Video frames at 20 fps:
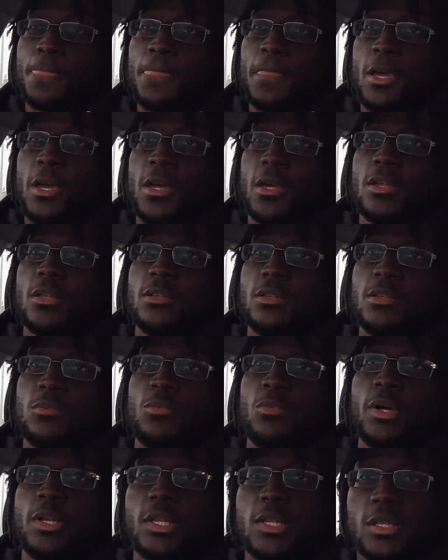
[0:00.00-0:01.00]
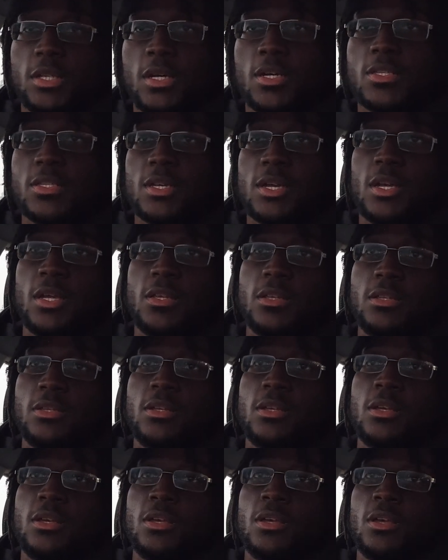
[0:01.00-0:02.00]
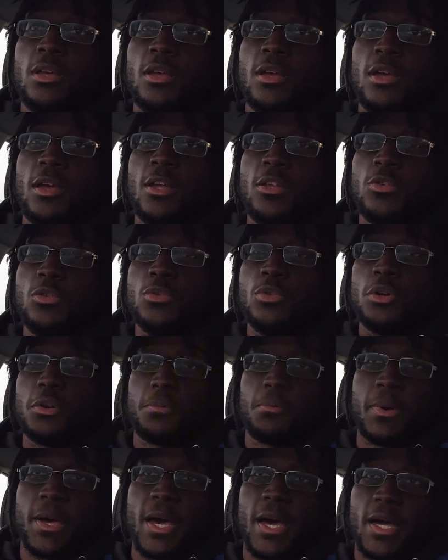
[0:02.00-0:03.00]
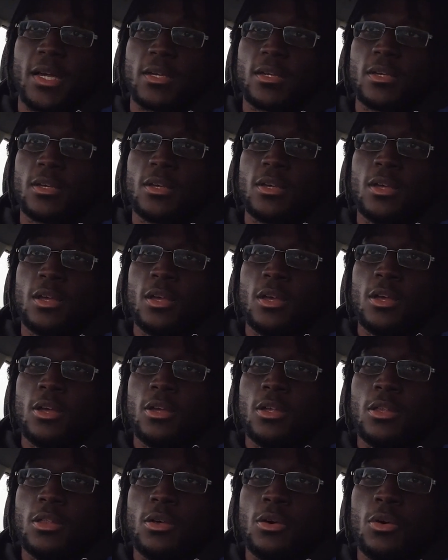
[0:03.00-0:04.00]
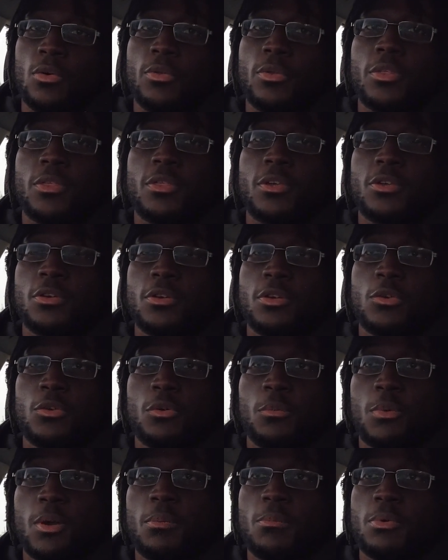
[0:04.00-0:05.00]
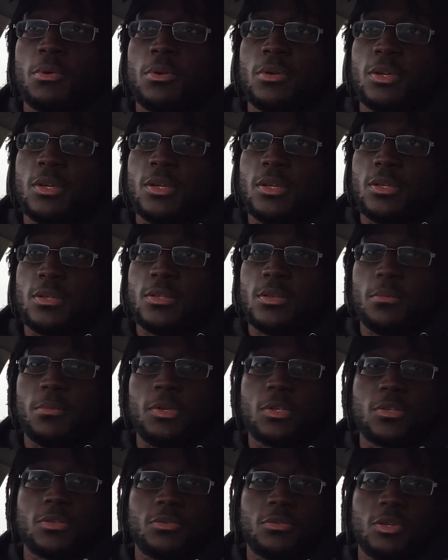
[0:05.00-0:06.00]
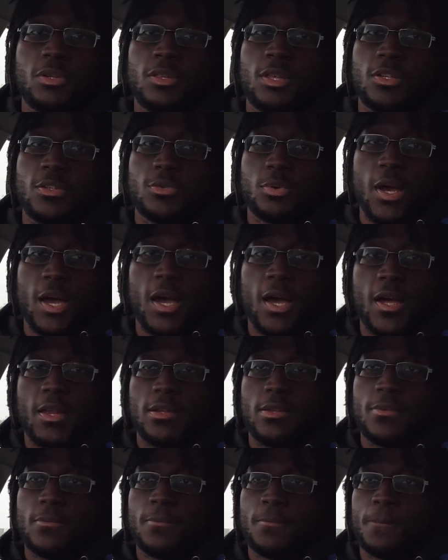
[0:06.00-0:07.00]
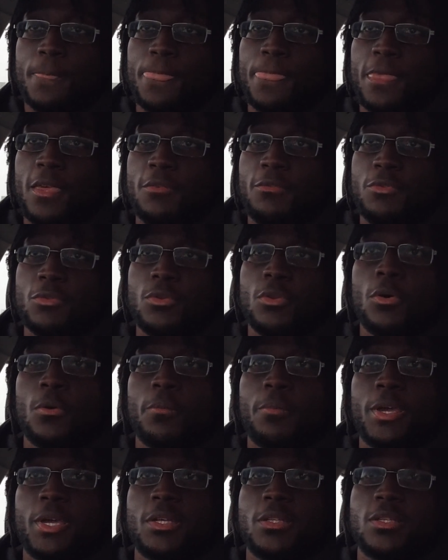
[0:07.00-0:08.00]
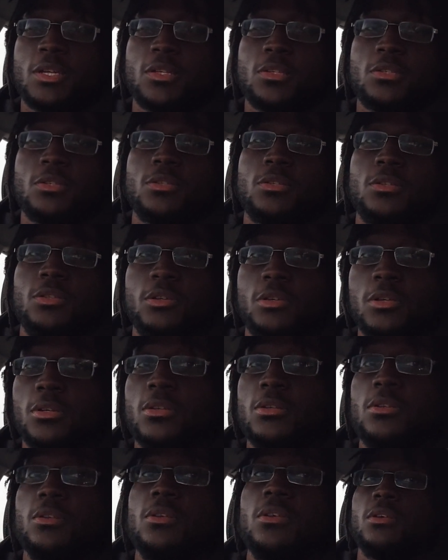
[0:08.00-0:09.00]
And when it does end, and you look back, the only thing you're going to remember is the misery that you had if you don't pay attention to the good.